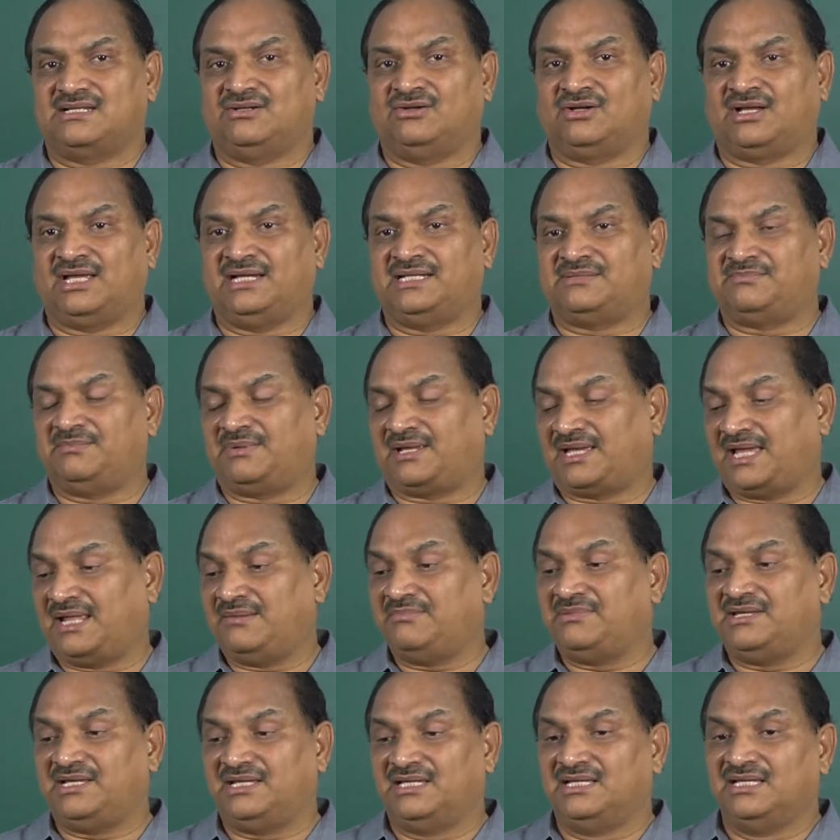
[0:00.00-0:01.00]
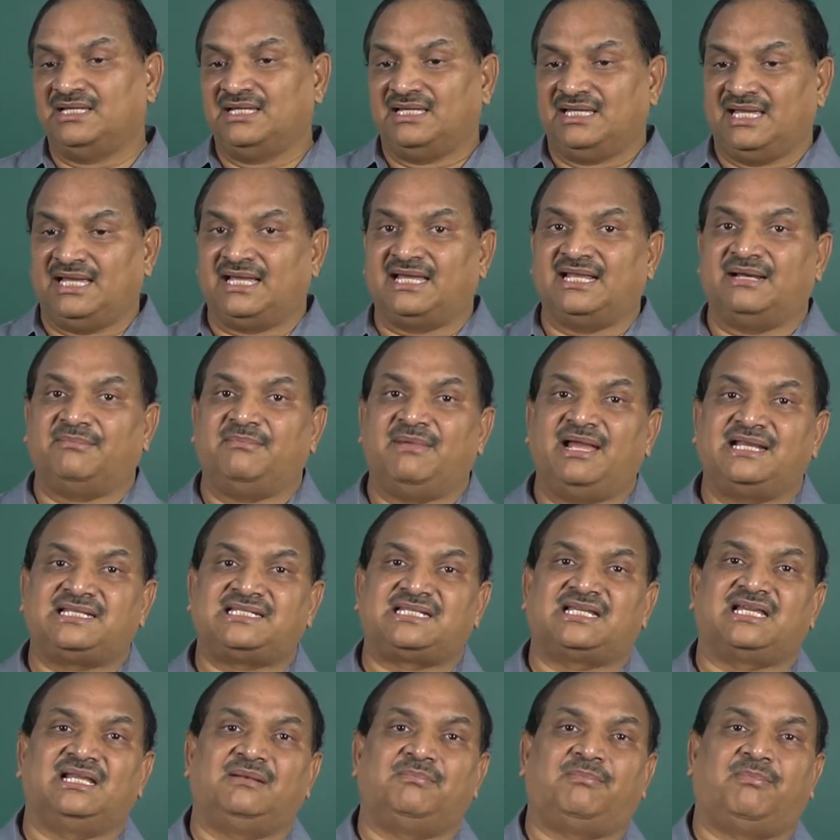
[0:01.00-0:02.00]
Okay, it can be a
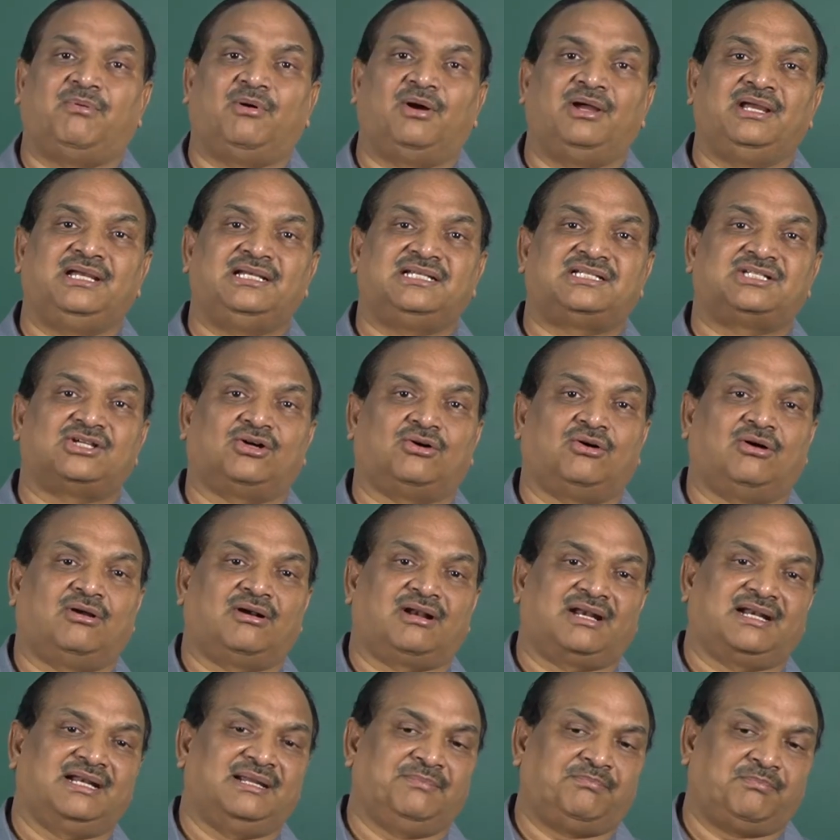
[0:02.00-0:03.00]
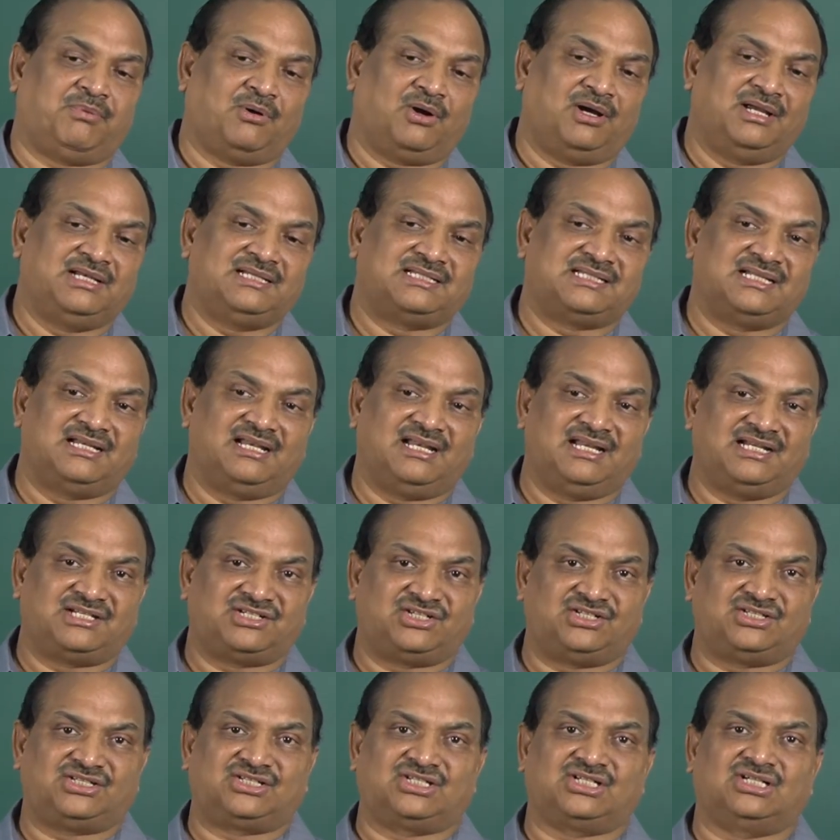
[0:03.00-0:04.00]
grammatical point or a point in
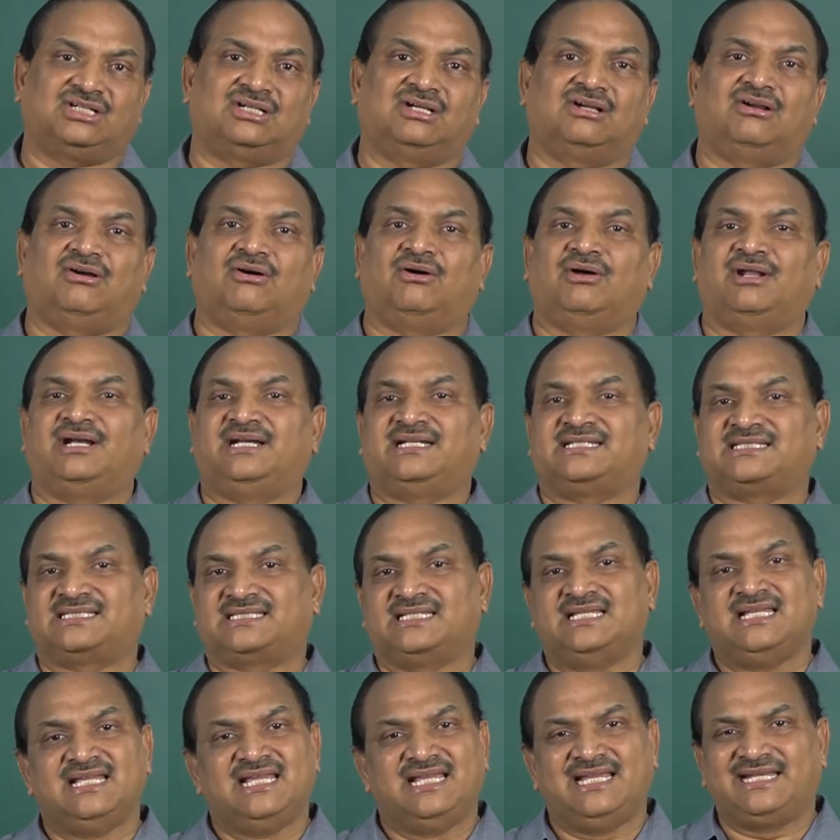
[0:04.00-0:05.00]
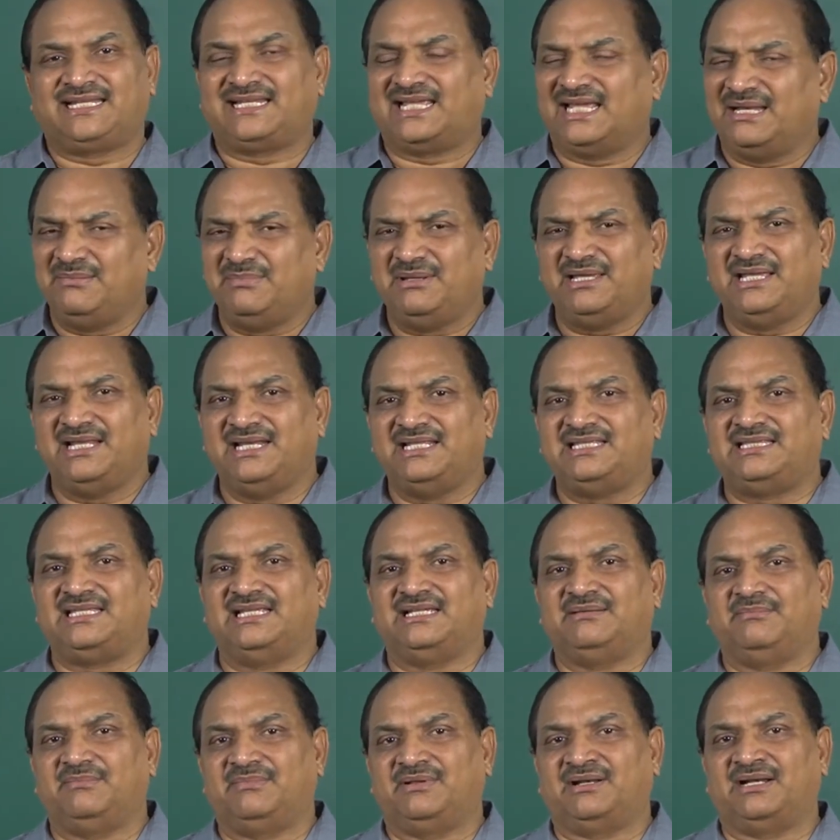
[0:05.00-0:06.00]
literature, or it can be
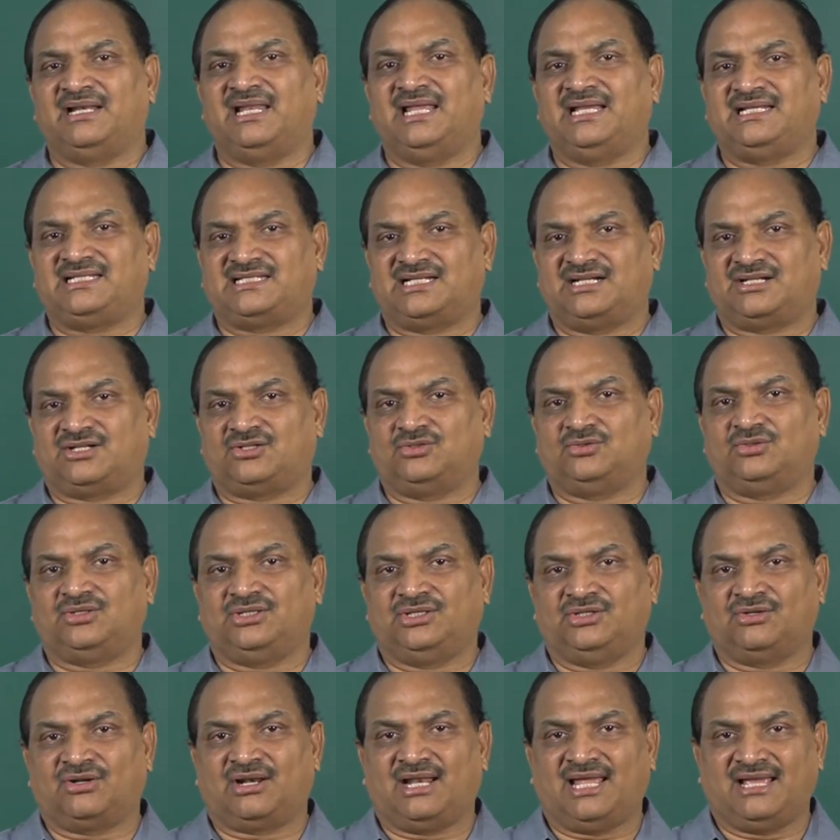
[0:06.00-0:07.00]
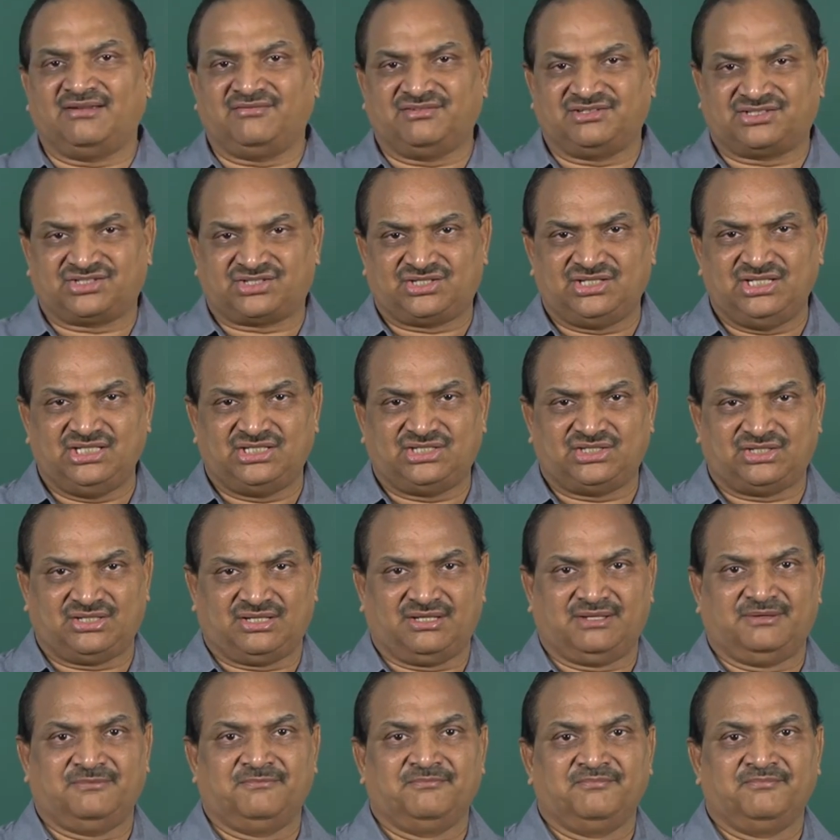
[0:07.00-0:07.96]
anything related to your language teaching.